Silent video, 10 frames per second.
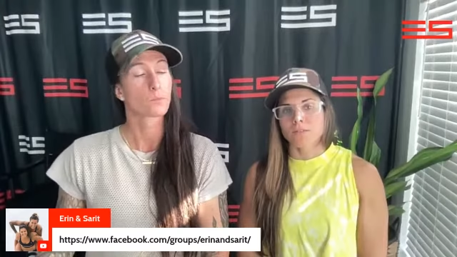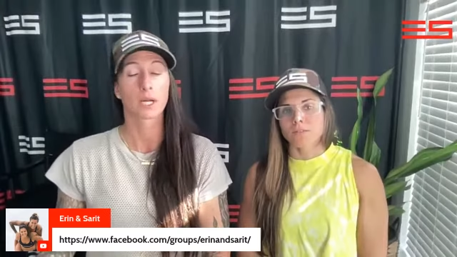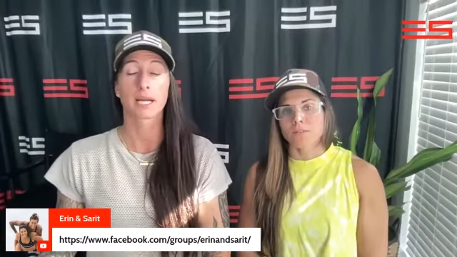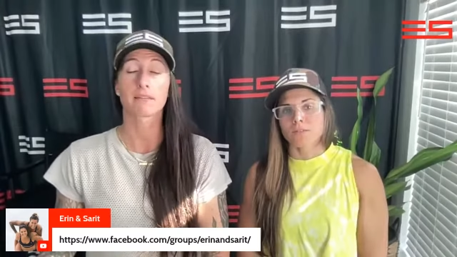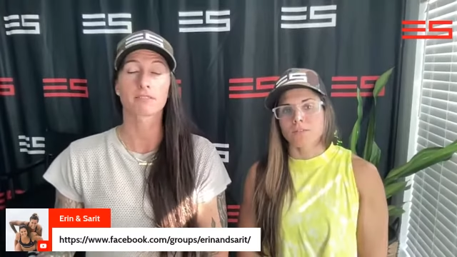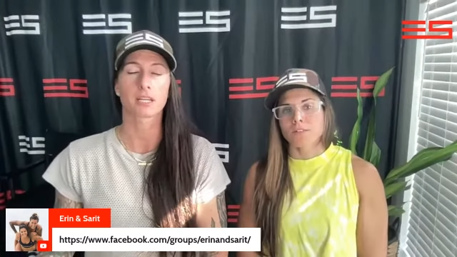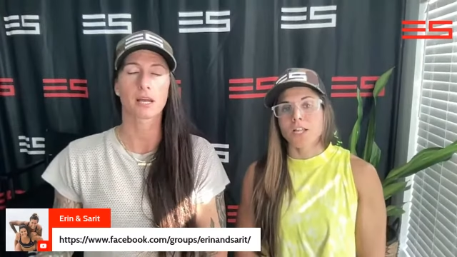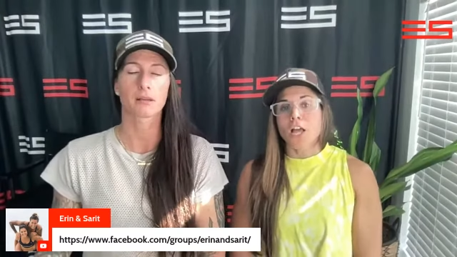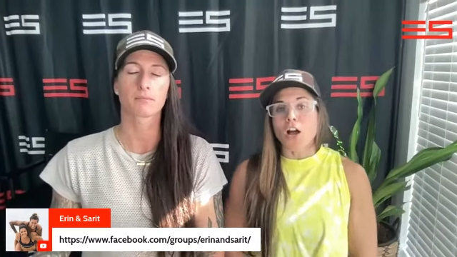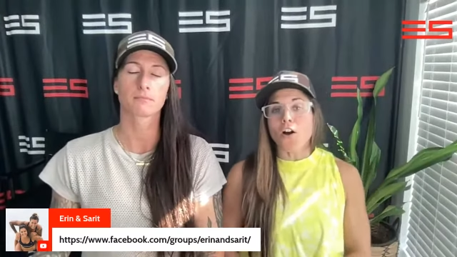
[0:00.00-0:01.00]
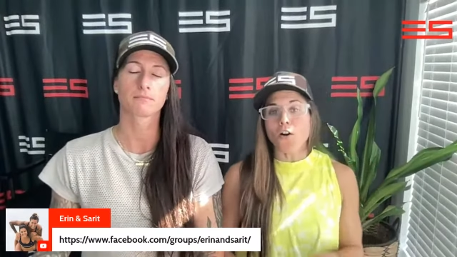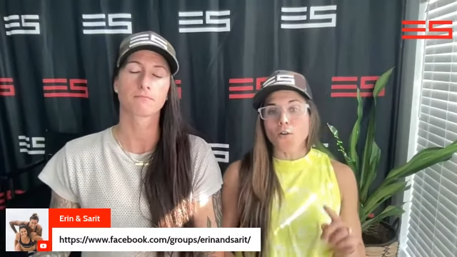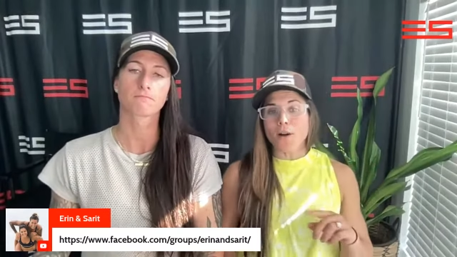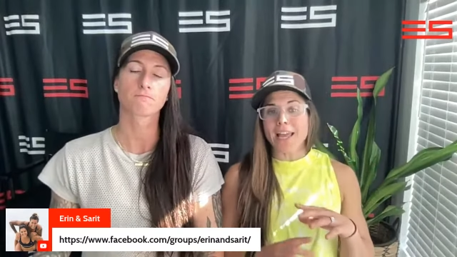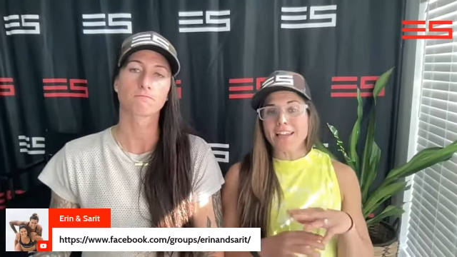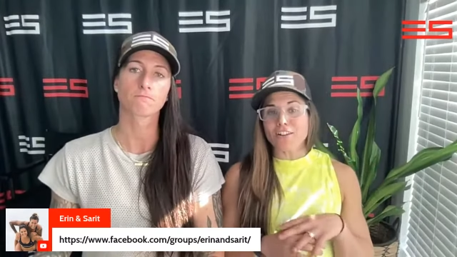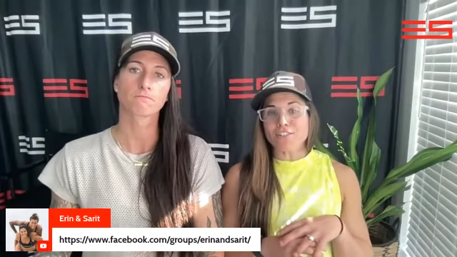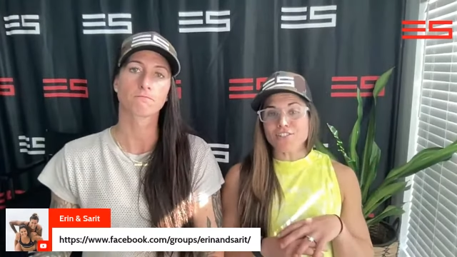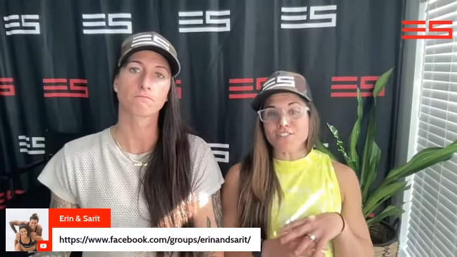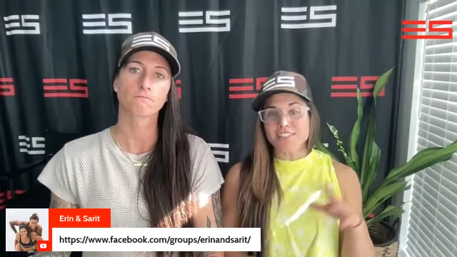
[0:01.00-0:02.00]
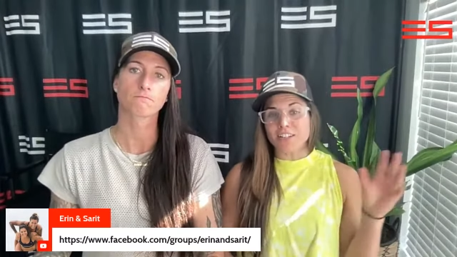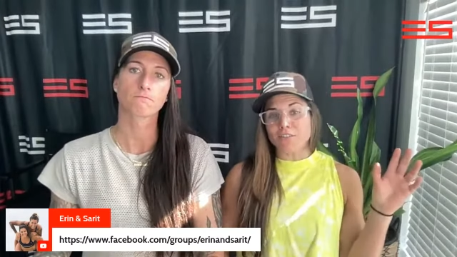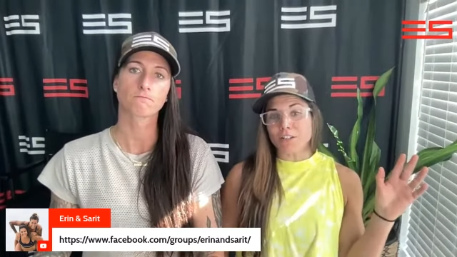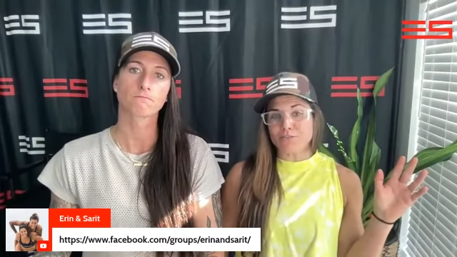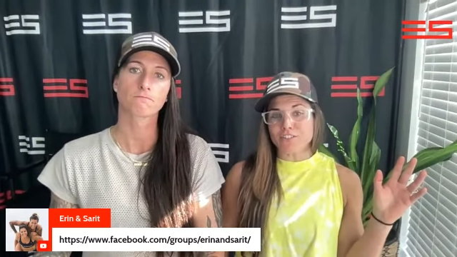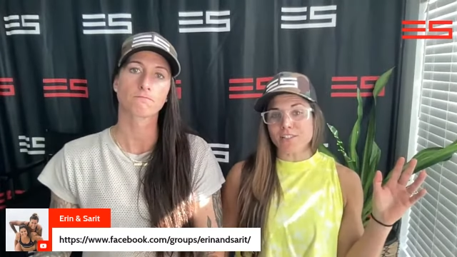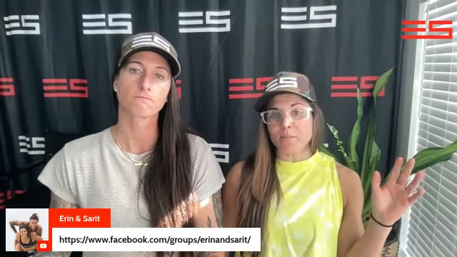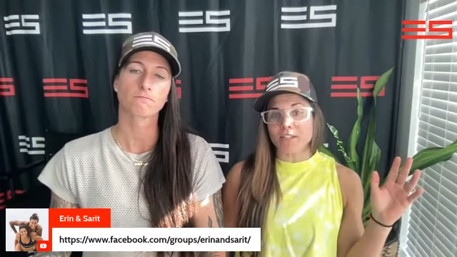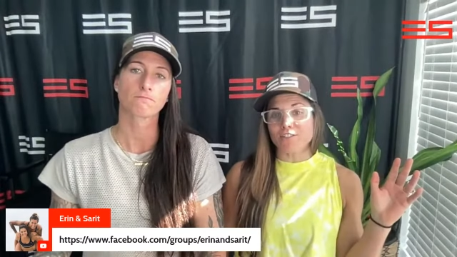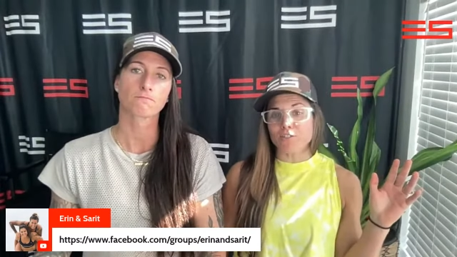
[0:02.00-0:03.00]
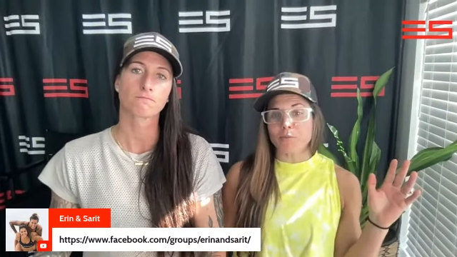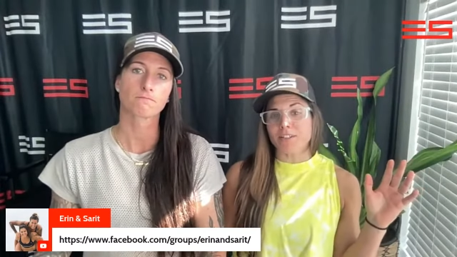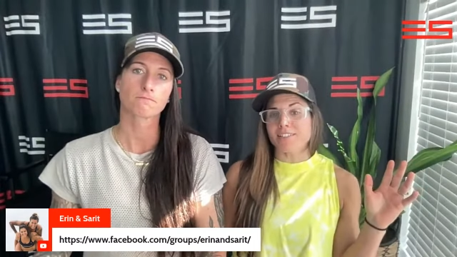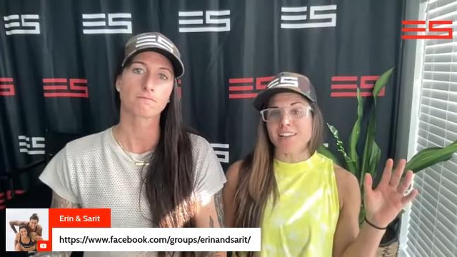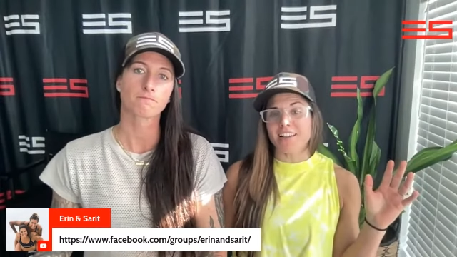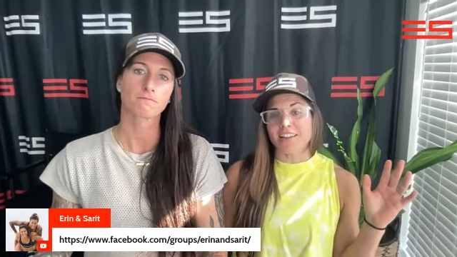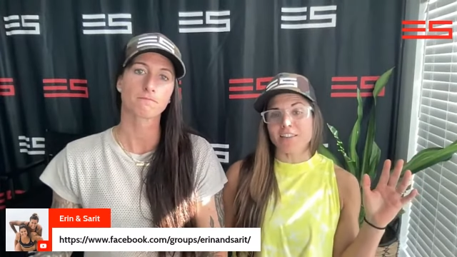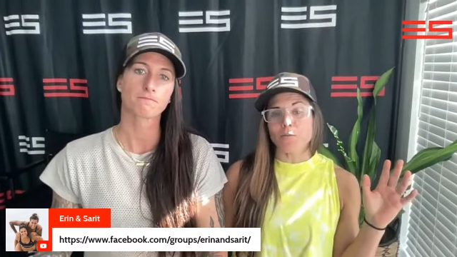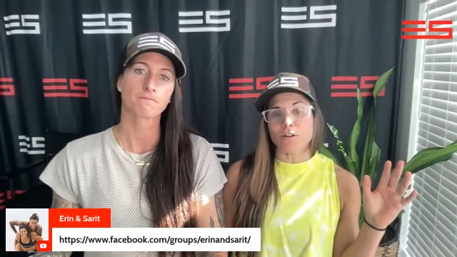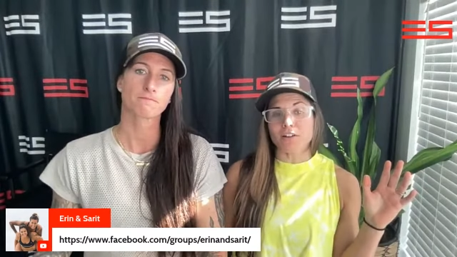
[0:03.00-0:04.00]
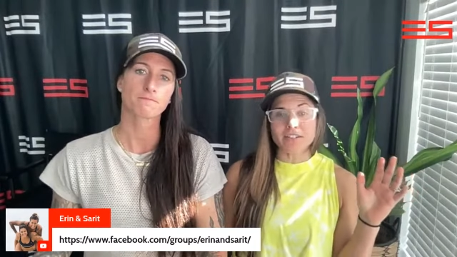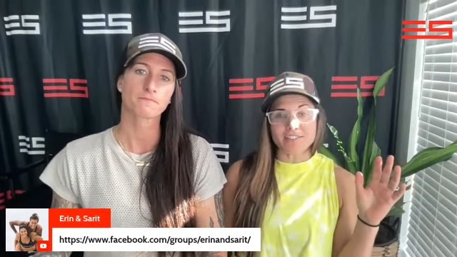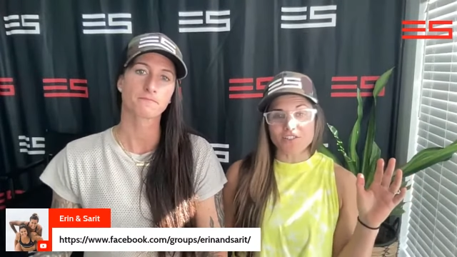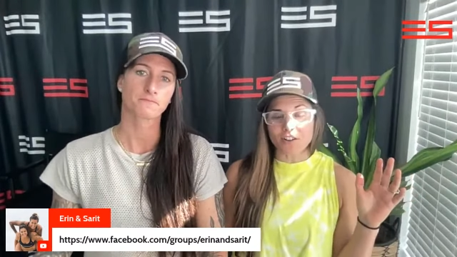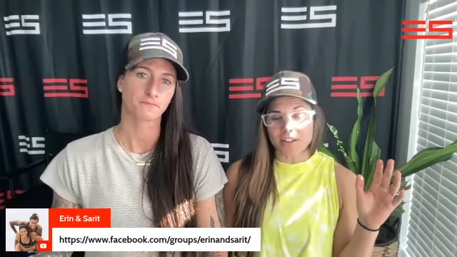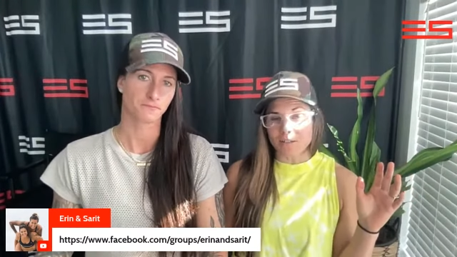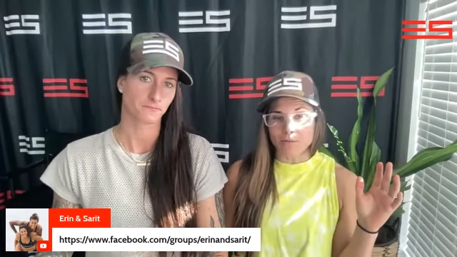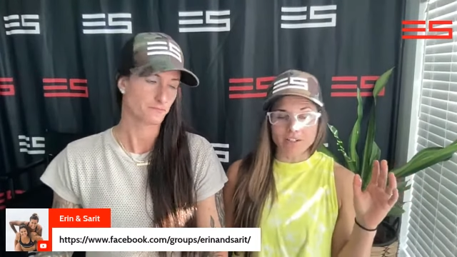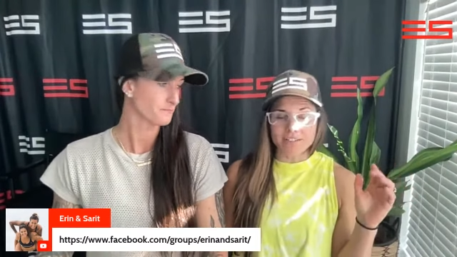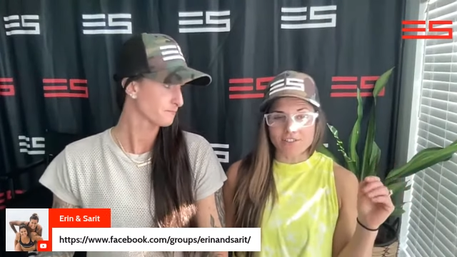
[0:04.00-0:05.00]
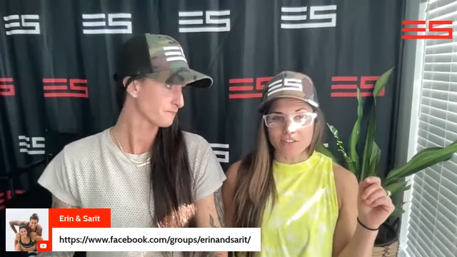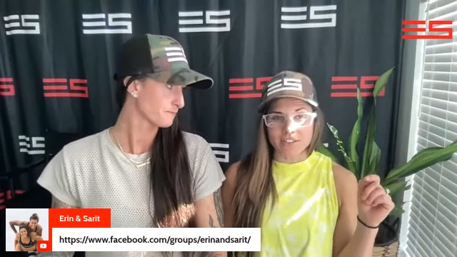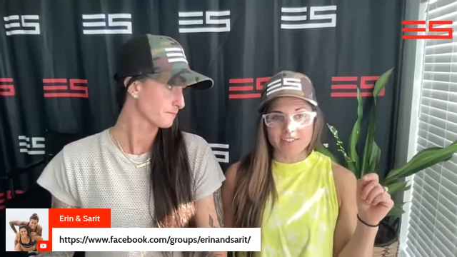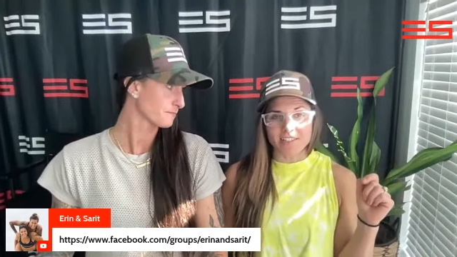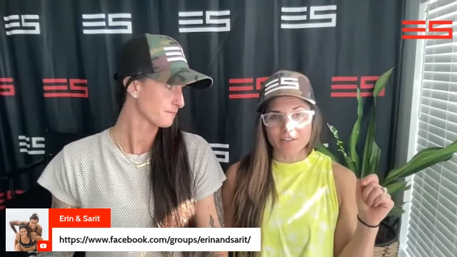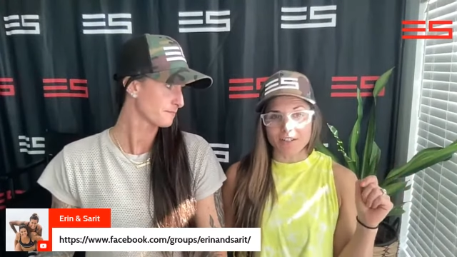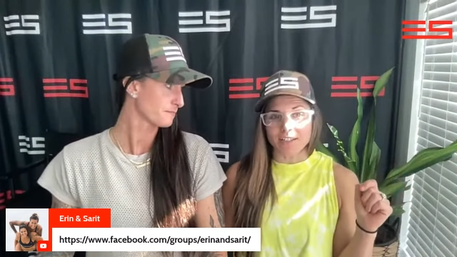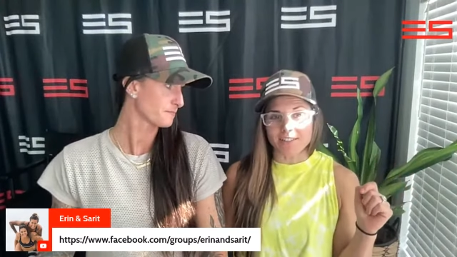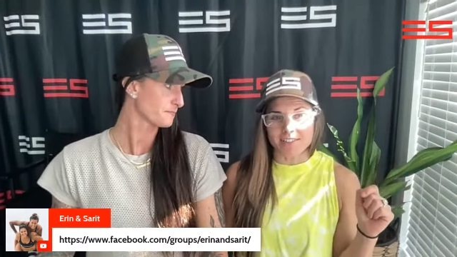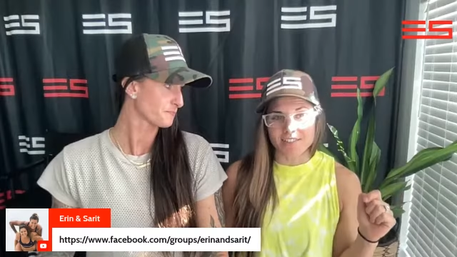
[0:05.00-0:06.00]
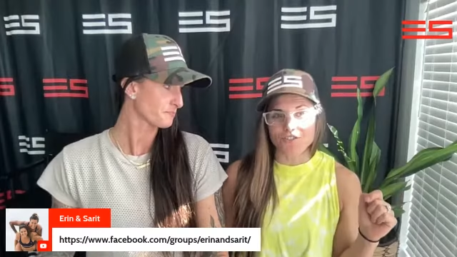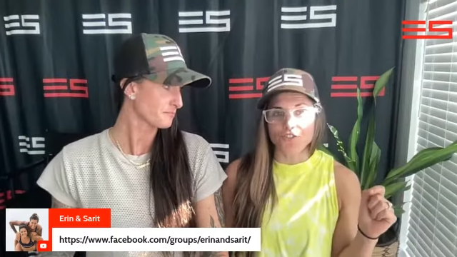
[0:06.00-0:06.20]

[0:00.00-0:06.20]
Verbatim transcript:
Speaker 1: what I have today.
Speaker 2: Oh, and also stick around for something super exciting though. We're gonna start we're gonna start a series